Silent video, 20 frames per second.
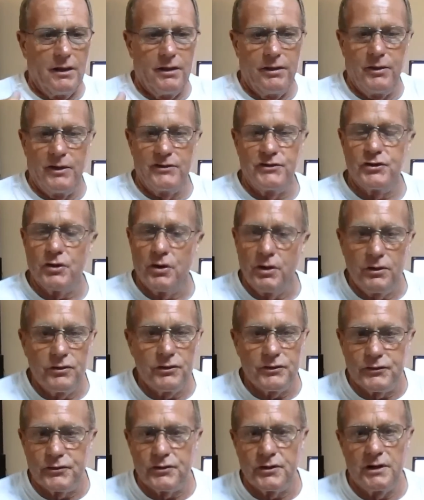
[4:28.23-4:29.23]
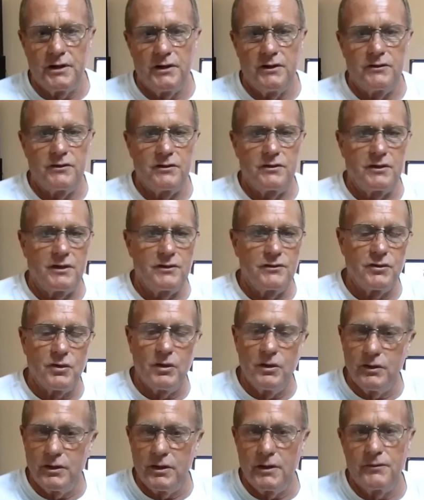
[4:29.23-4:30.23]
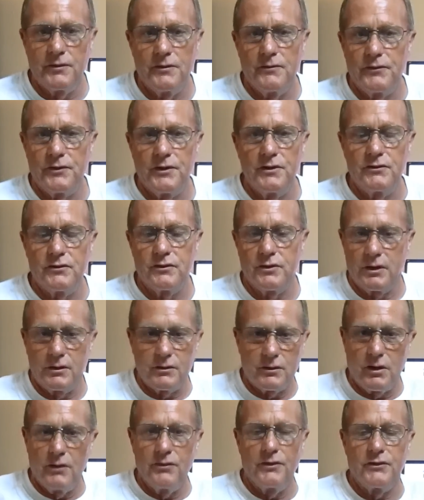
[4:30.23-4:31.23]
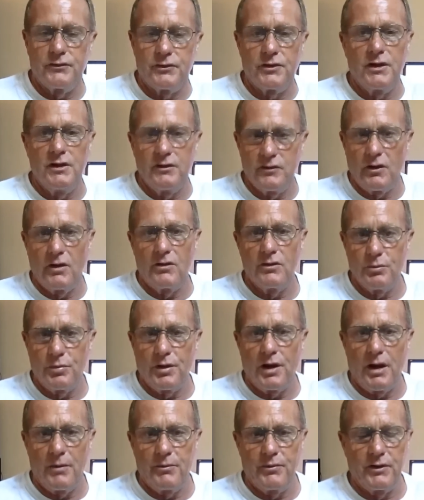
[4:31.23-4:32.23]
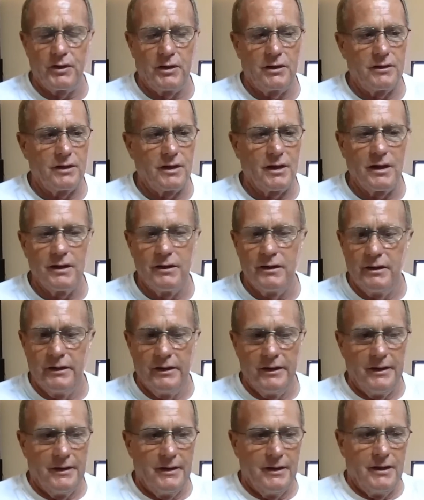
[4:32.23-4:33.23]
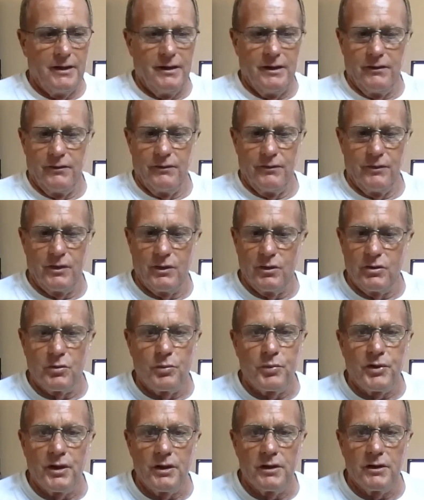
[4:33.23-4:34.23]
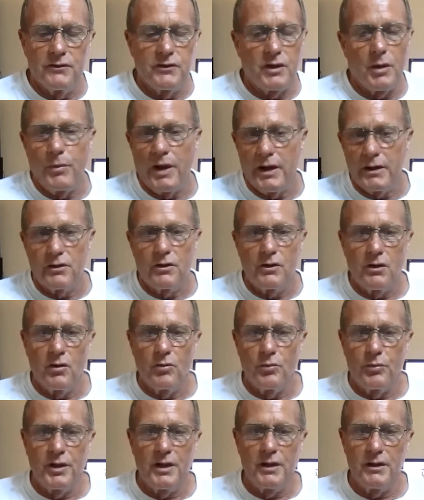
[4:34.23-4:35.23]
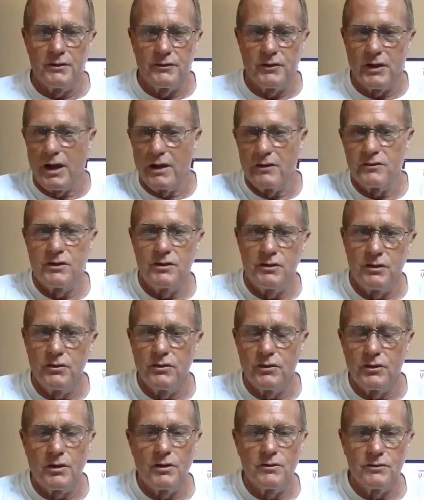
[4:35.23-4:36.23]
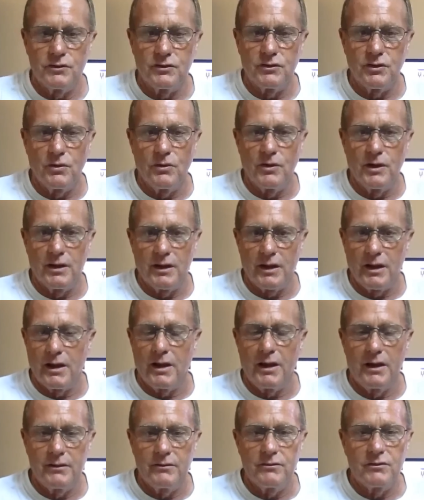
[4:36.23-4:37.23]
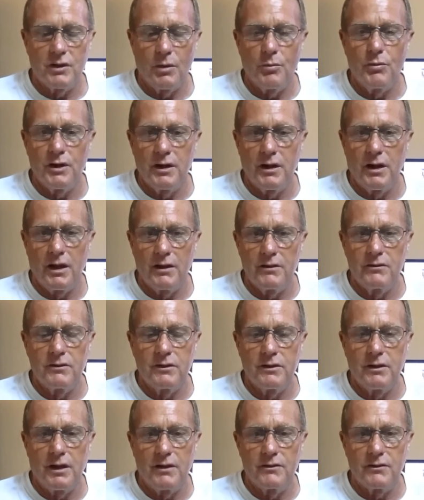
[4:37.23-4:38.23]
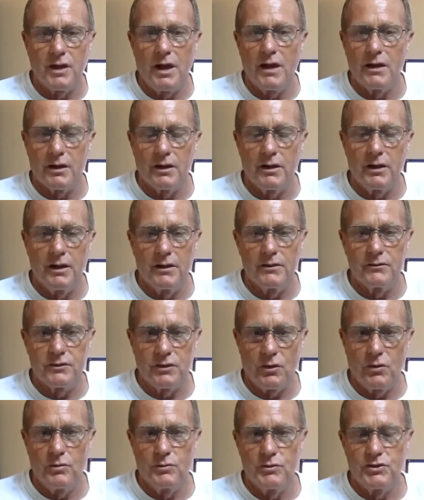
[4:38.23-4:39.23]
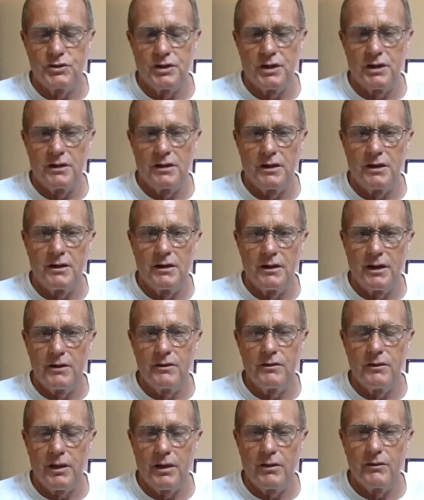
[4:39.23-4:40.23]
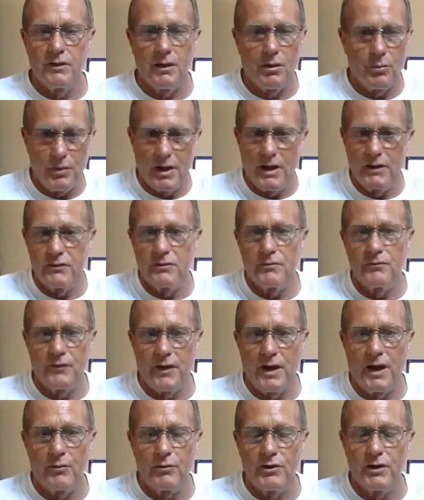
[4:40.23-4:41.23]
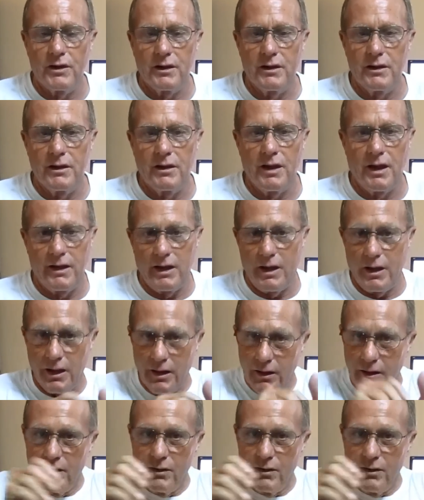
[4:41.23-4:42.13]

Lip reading: they show you the trees. They show you the different fruits that are on the trees on the property. They got the pillows. They make their own pillows. They actually do their own sewing. They got somebody that's got a sewing machine there, and they'll buy some fabric, and they